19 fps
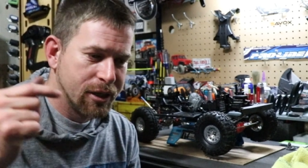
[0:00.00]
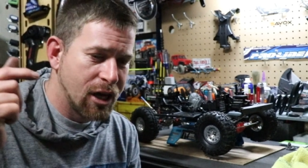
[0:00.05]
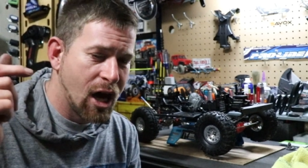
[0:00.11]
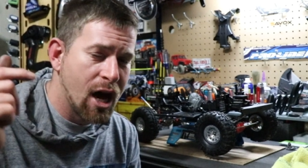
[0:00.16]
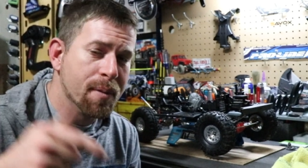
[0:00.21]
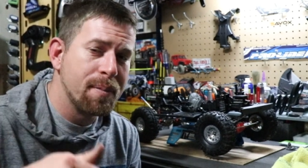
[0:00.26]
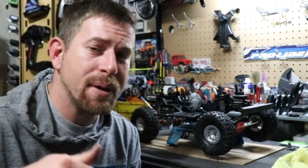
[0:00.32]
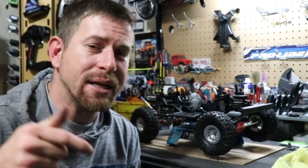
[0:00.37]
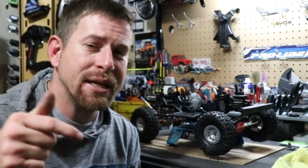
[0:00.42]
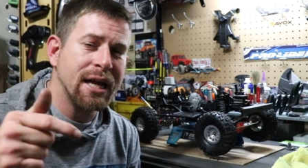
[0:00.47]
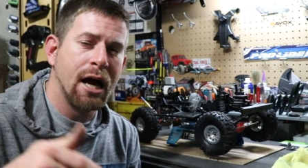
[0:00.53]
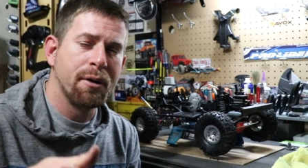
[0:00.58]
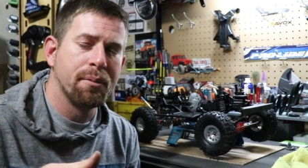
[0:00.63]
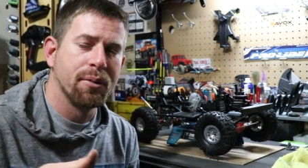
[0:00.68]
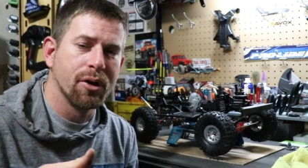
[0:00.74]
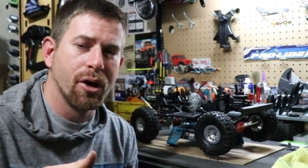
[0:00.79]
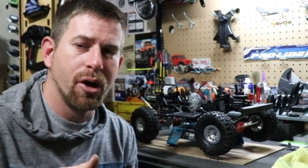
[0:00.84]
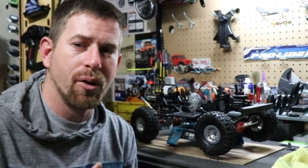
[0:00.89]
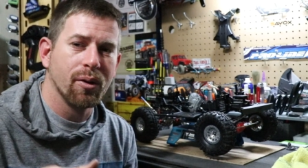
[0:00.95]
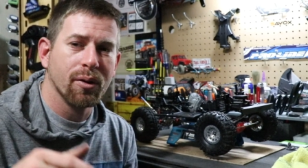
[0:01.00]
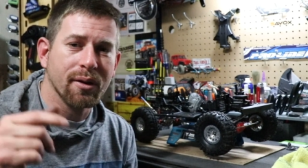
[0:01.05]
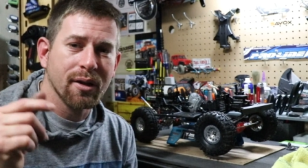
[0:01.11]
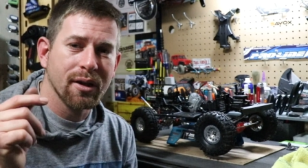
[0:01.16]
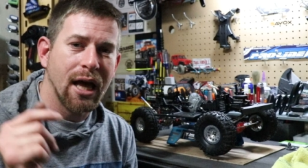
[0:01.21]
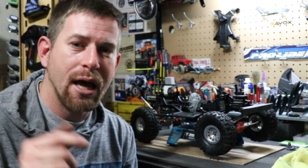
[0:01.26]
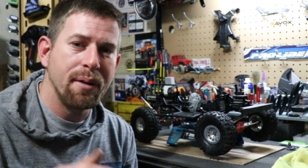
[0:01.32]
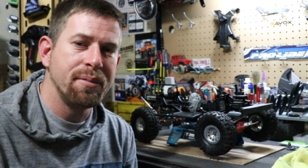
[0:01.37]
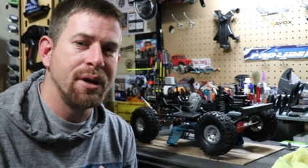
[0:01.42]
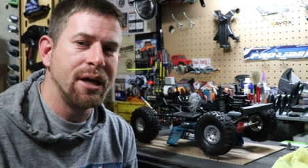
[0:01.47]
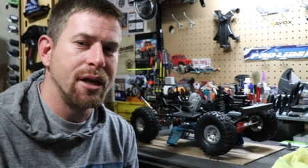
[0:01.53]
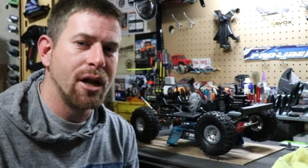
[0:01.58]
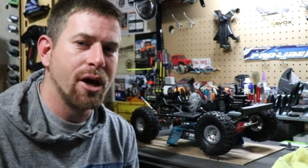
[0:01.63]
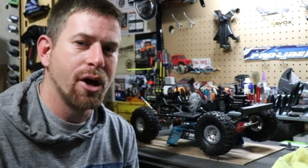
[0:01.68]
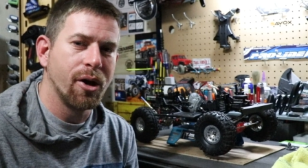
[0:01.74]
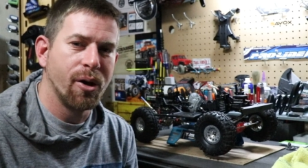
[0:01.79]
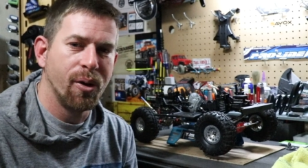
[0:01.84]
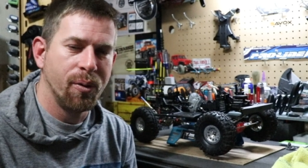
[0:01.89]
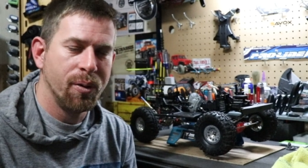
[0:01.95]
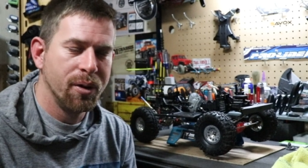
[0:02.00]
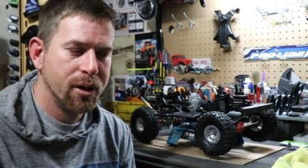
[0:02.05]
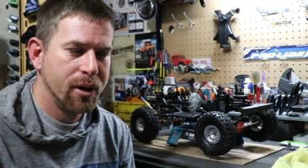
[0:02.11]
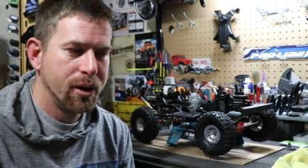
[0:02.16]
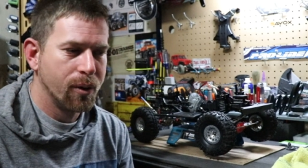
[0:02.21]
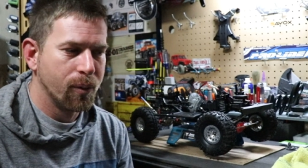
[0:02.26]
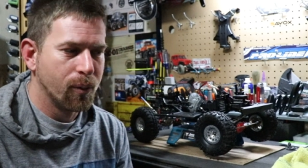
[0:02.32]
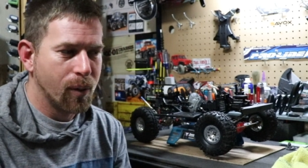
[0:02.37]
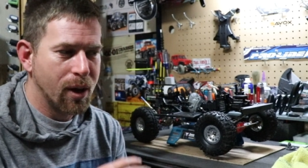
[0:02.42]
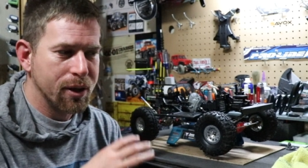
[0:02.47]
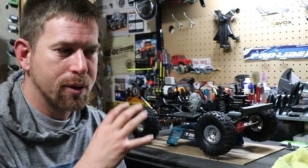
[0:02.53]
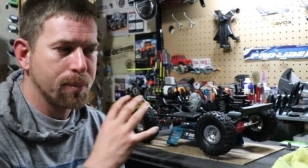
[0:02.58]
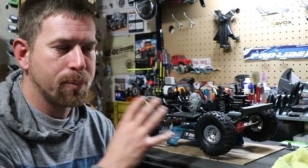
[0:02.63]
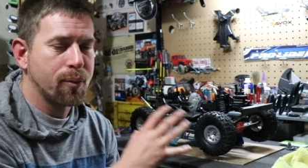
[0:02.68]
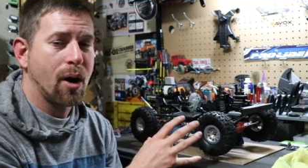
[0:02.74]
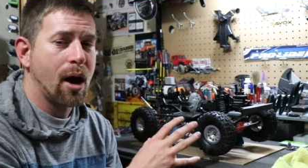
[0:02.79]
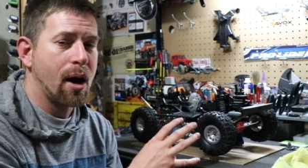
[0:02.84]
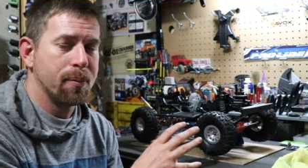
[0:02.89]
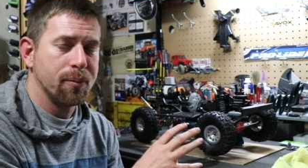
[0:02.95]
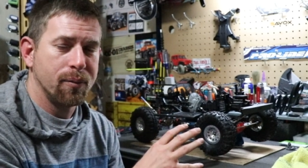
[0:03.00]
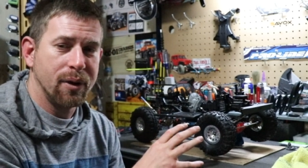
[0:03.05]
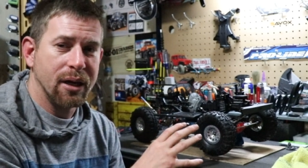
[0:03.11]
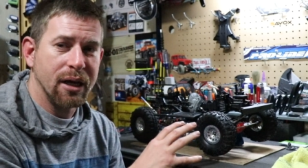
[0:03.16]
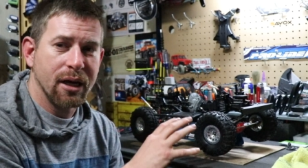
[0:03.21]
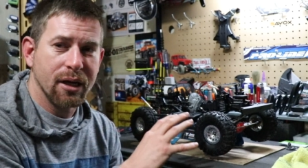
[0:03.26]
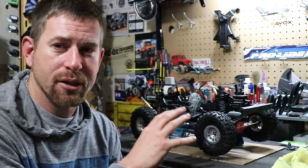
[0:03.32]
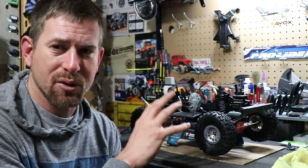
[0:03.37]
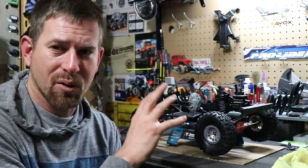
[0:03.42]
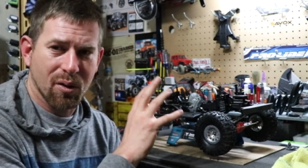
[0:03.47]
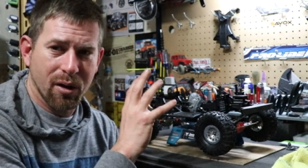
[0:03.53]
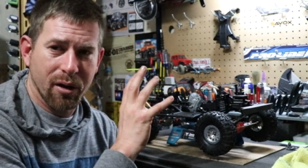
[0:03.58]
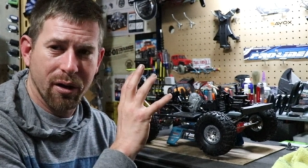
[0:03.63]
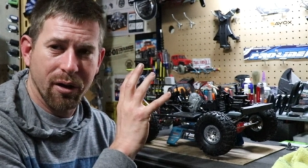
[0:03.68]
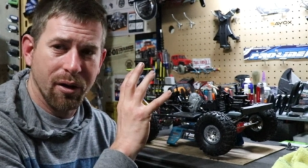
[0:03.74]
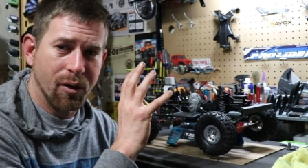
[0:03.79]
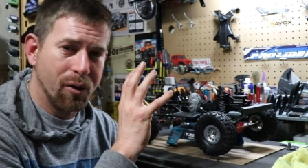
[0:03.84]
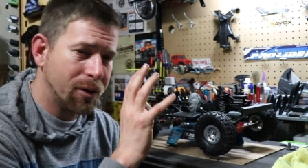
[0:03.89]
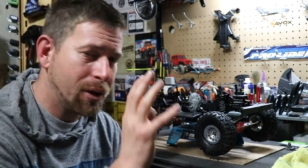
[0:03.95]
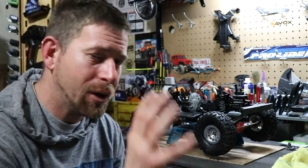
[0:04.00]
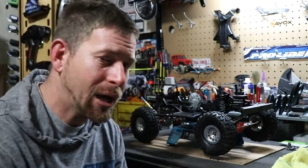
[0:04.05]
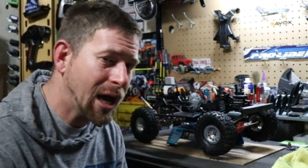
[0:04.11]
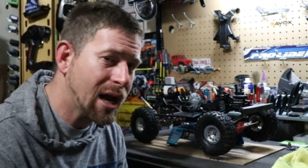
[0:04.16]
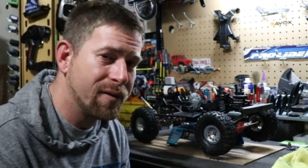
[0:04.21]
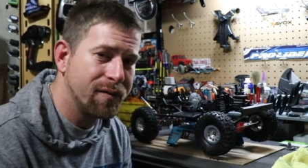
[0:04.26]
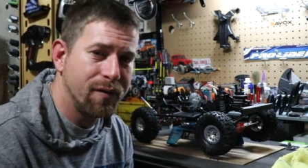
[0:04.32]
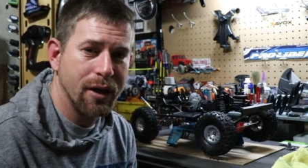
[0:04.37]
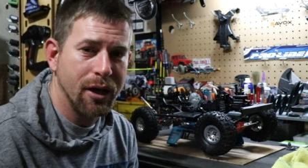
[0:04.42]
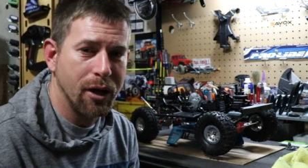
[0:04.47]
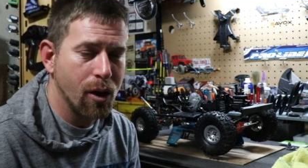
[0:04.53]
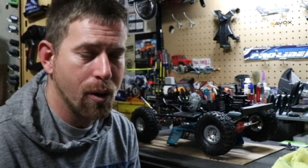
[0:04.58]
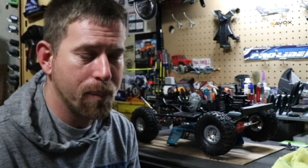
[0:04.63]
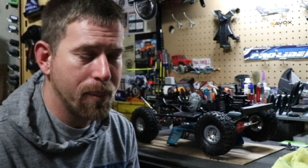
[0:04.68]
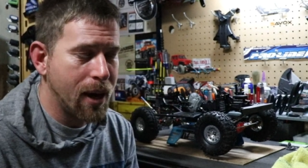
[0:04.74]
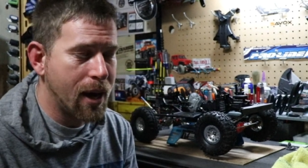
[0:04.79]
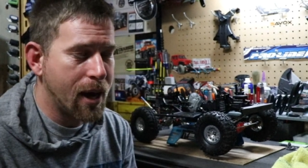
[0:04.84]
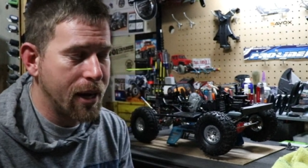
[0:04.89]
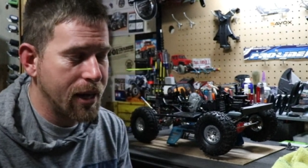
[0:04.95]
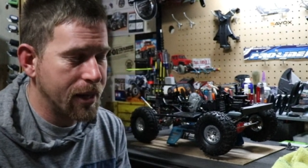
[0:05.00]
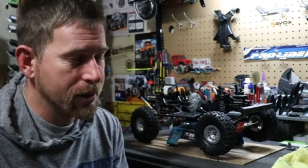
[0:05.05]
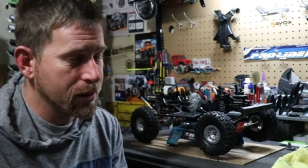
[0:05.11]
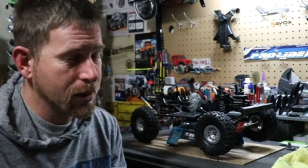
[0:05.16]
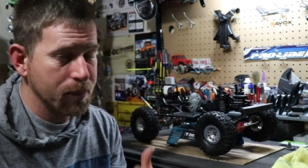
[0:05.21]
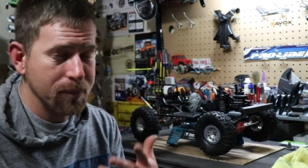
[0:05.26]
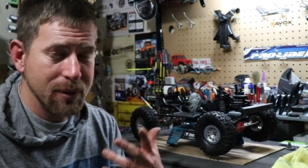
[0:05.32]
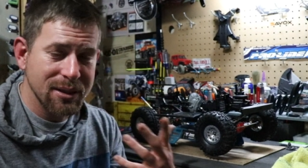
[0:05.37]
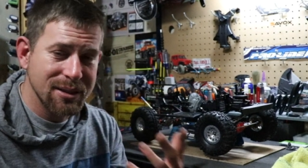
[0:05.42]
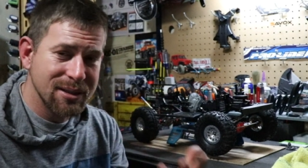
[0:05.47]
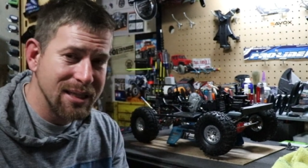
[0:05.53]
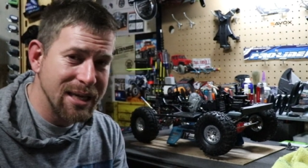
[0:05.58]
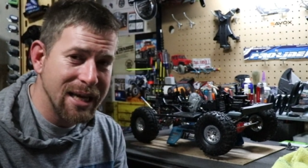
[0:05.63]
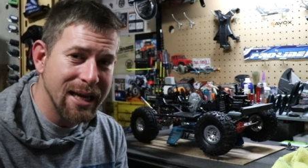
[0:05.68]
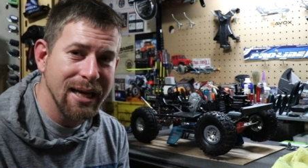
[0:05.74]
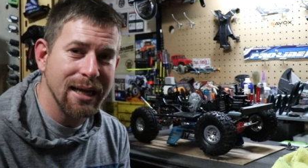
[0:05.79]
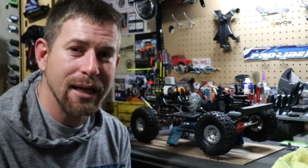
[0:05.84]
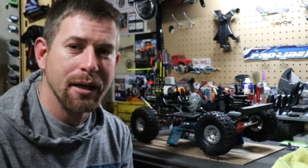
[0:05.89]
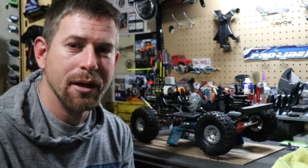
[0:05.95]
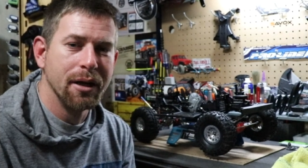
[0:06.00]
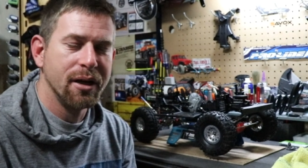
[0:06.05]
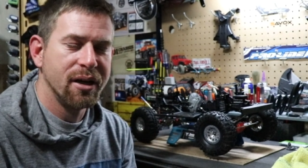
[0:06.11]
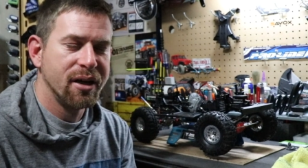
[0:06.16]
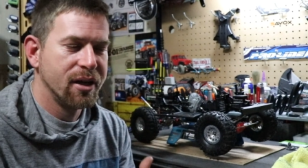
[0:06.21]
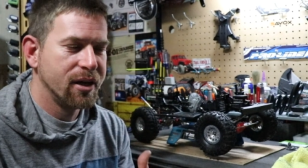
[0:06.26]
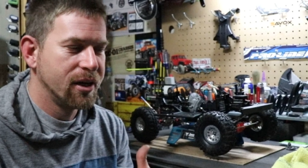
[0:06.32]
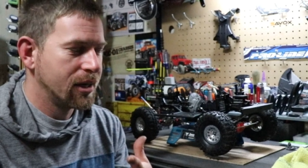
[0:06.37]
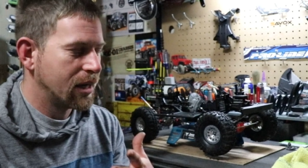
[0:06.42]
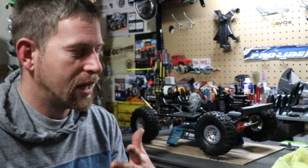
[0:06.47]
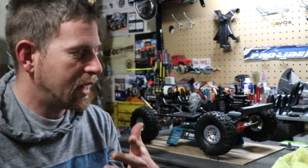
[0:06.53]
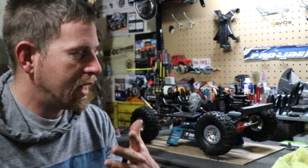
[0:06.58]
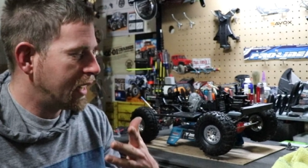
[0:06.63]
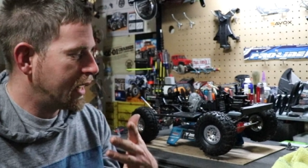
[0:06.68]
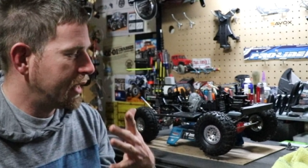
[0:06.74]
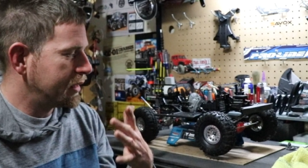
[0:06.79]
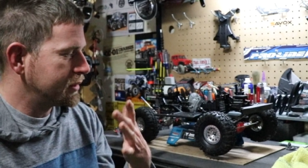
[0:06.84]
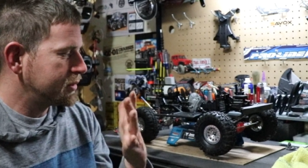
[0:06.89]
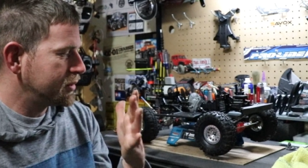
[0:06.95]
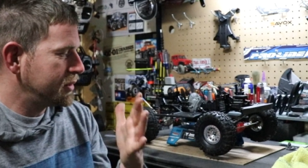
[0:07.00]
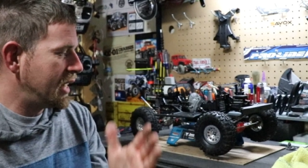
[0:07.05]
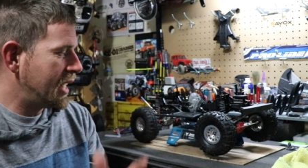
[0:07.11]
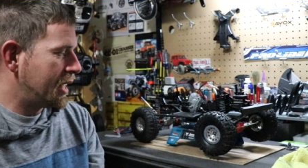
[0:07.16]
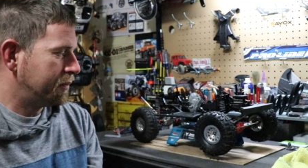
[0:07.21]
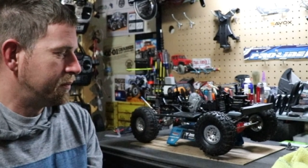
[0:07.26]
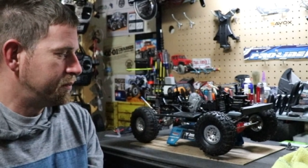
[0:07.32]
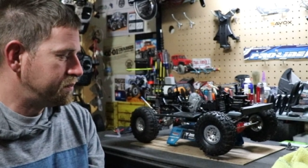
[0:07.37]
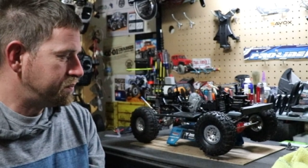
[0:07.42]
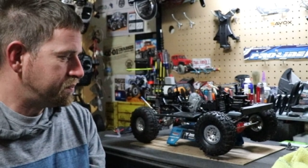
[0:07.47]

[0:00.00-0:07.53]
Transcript: comment down below. Let me know what the problem is or you, you got a video about it. Let me see it. Uh, so yeah.